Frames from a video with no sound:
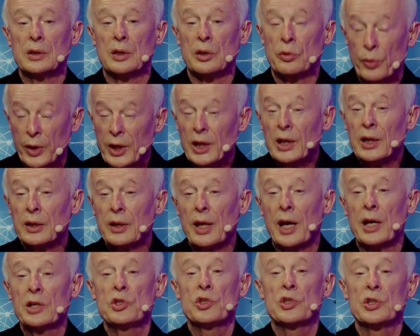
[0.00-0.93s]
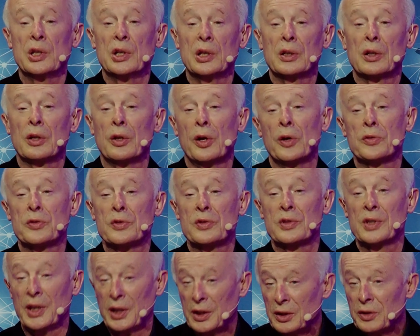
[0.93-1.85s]
The Greenland ice sheet
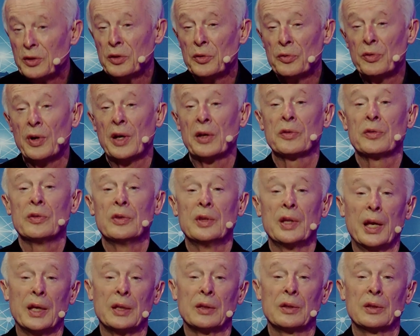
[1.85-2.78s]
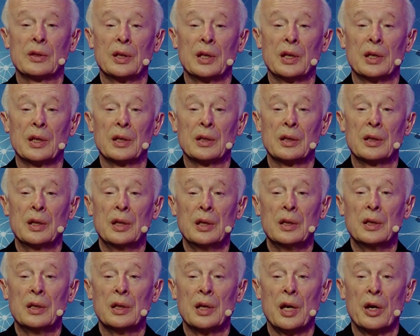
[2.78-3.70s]
lost in 2019
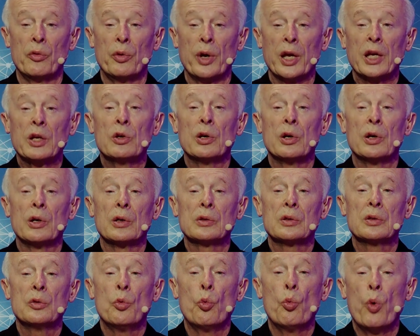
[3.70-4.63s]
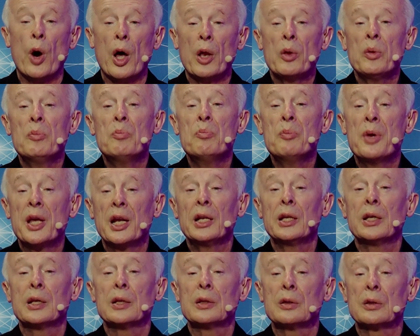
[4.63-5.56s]
a record 1
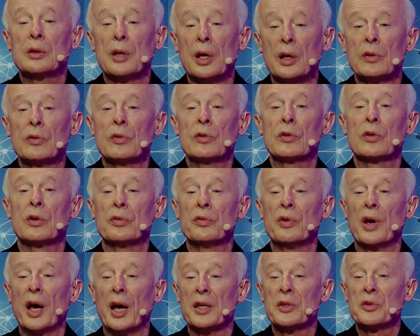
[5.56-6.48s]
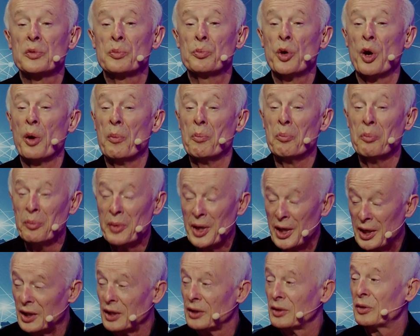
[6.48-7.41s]
million tons of ice per
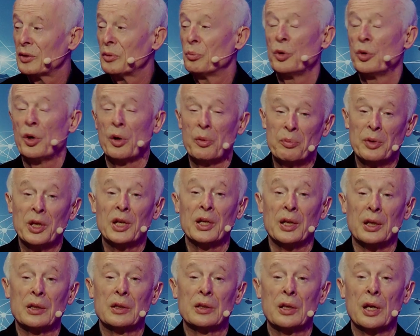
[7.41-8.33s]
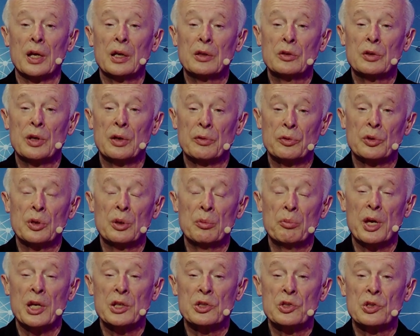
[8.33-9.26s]
minute, Yeah? You have to
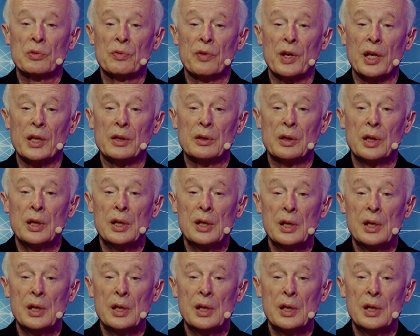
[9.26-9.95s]
imagine that.